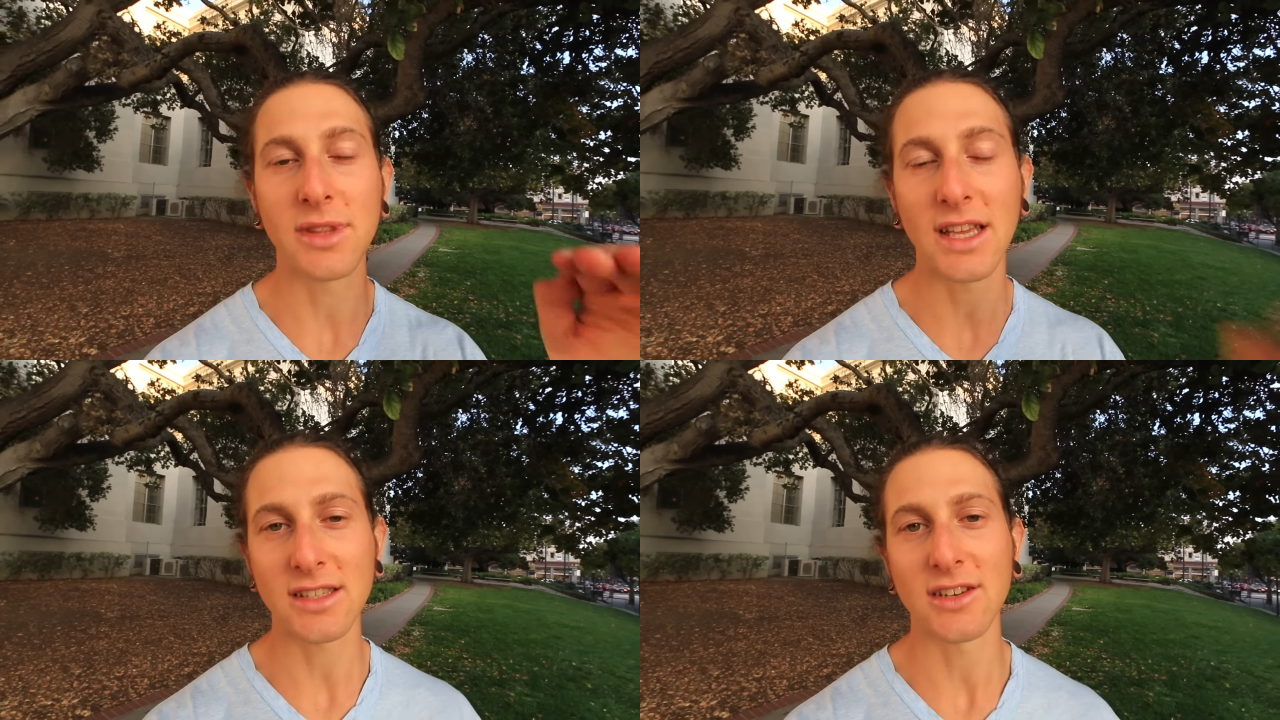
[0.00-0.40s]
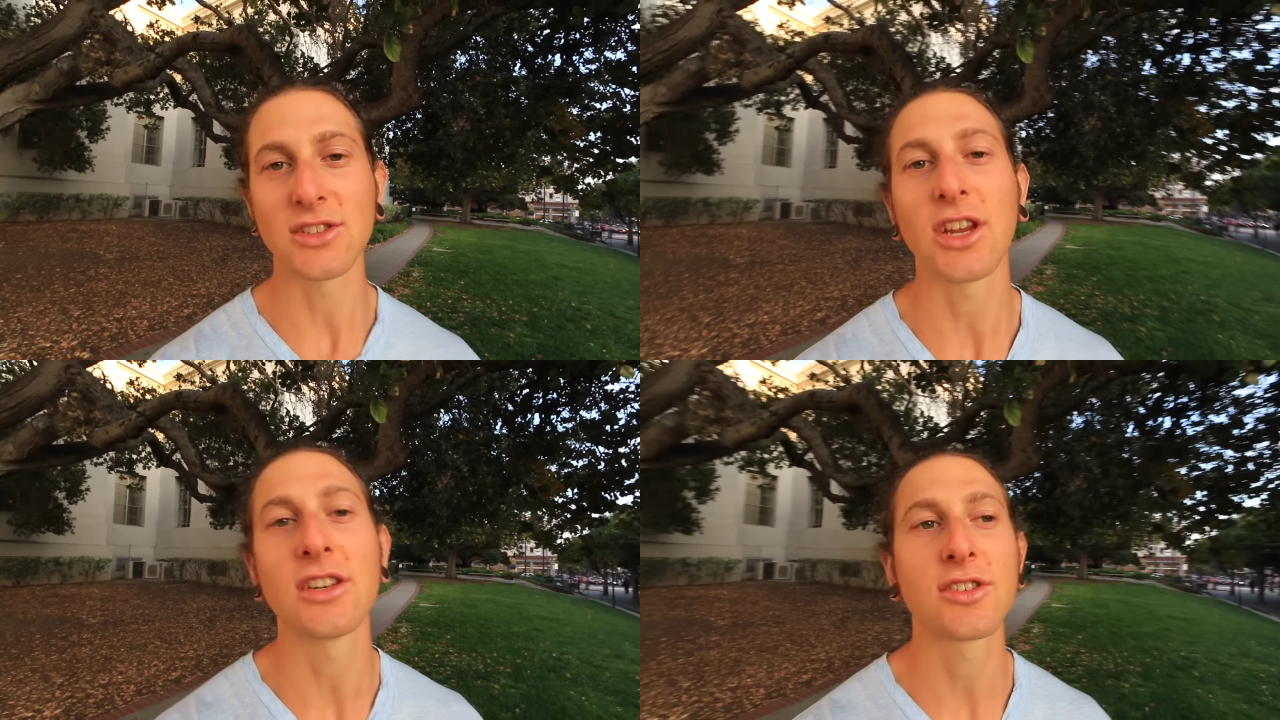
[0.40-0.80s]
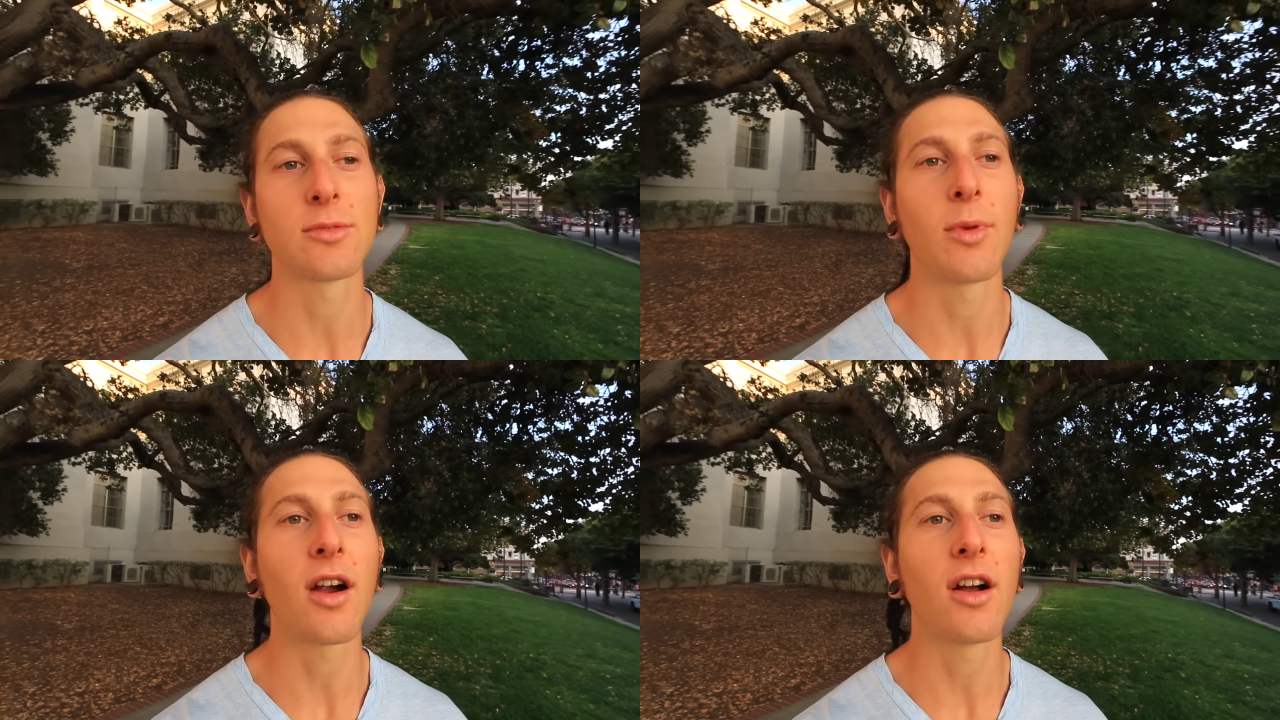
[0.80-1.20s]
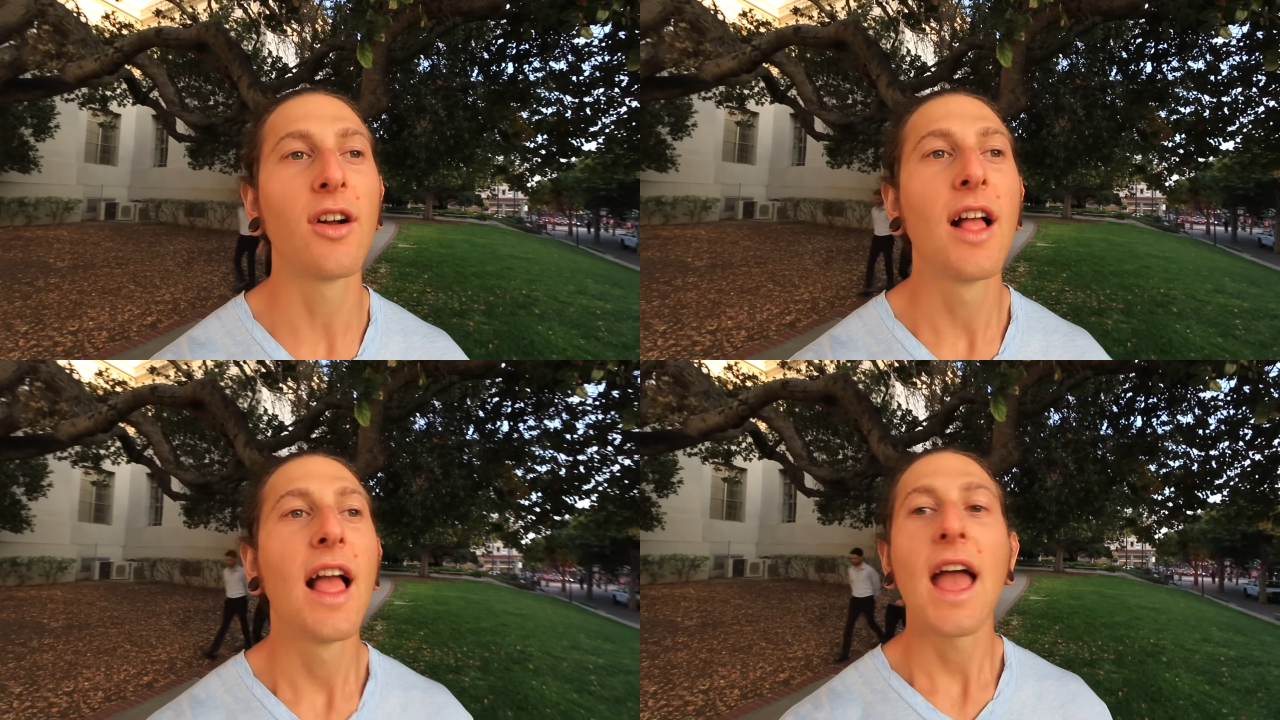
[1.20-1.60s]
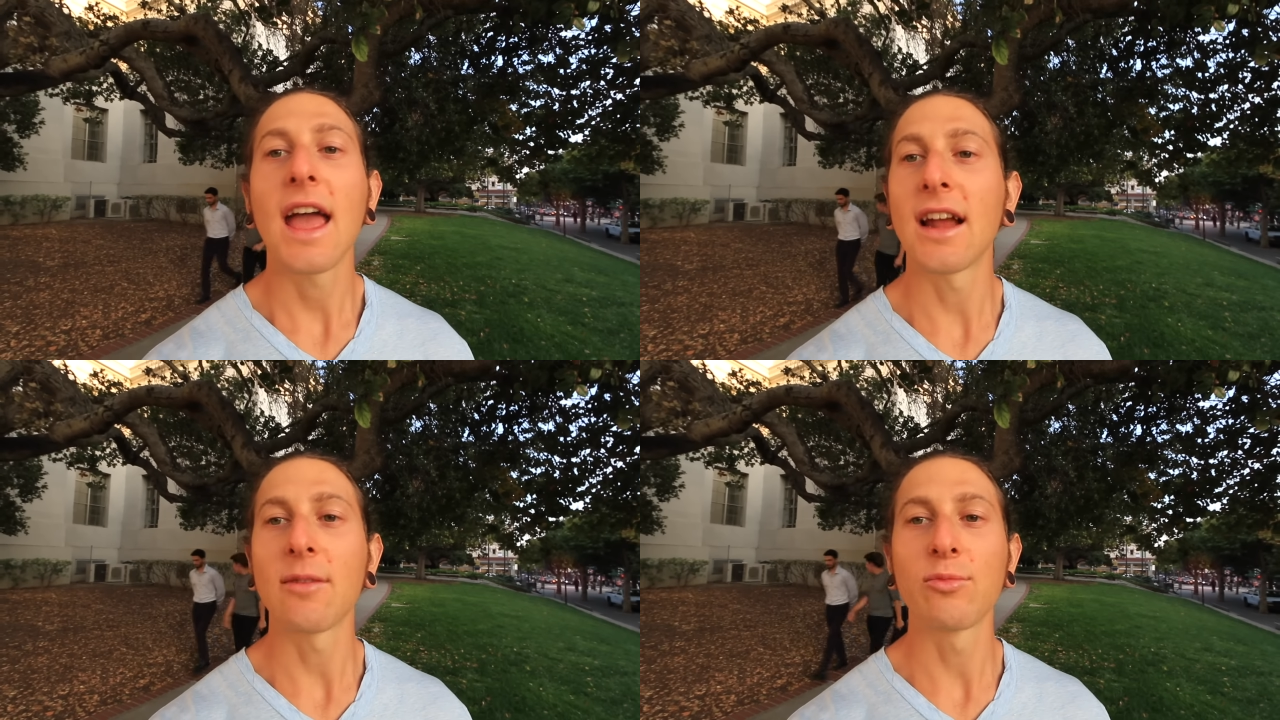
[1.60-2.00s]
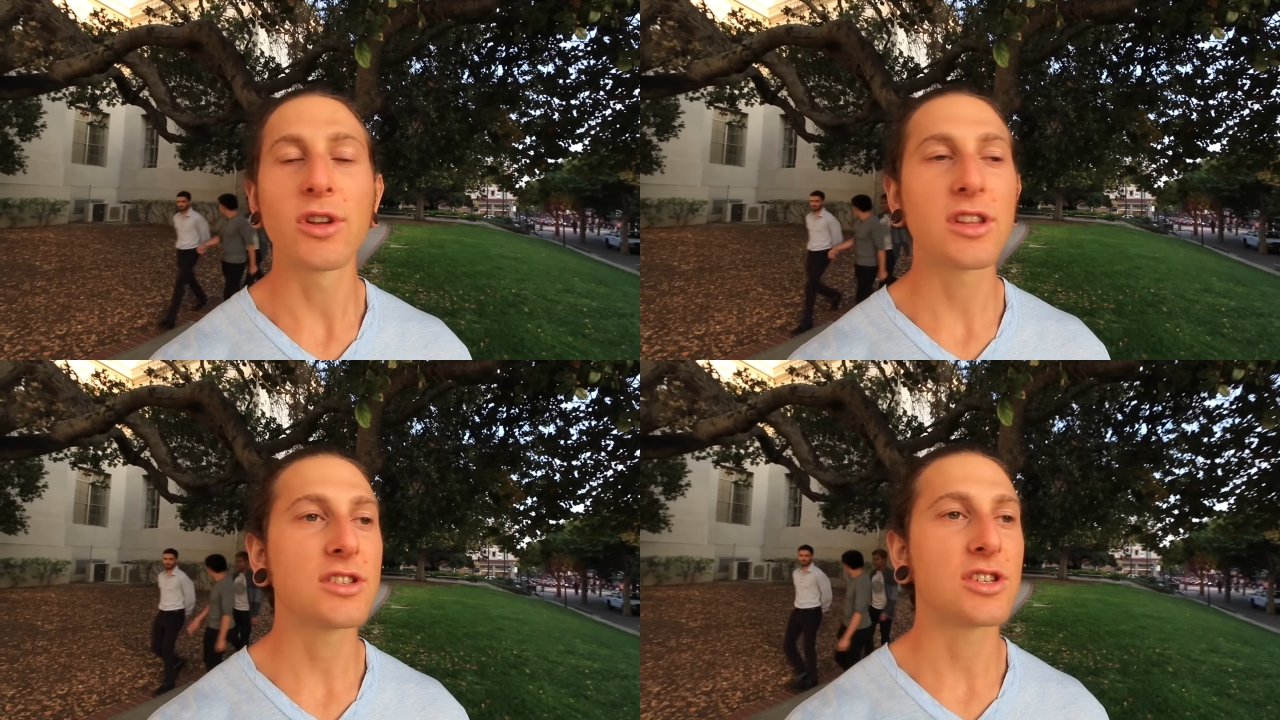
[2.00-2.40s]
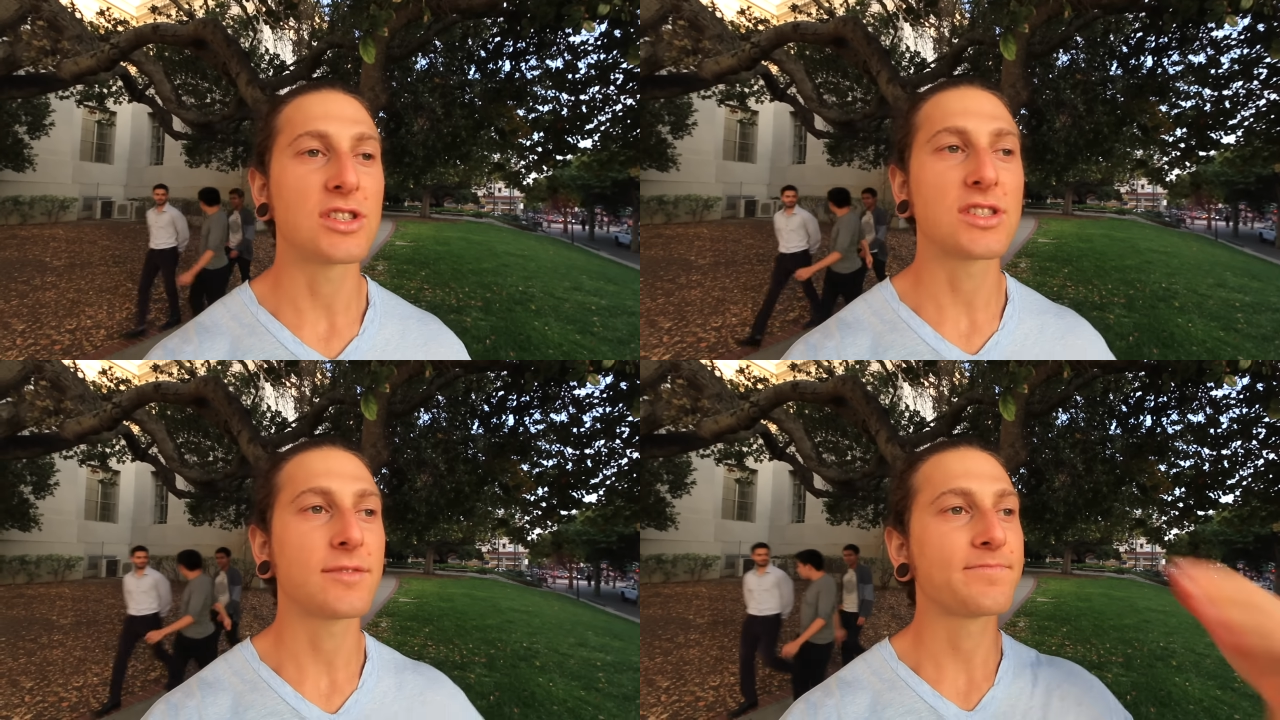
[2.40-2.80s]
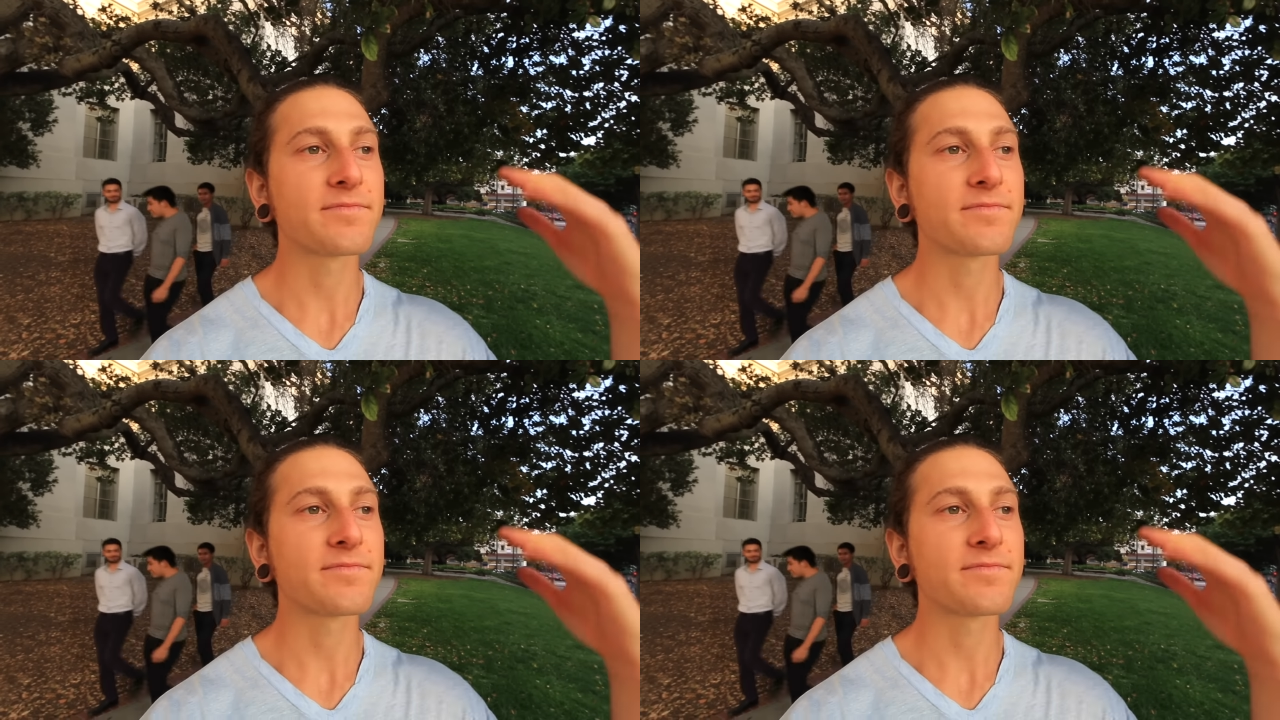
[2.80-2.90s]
but that's going to change tomorrow, and I'm really just